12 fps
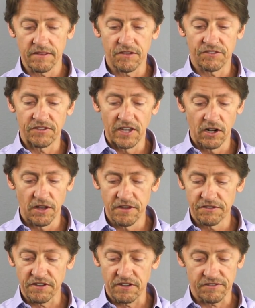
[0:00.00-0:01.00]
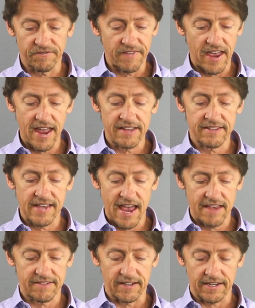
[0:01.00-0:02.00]
The seal on this is
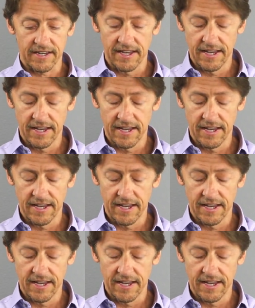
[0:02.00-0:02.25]
fantastic.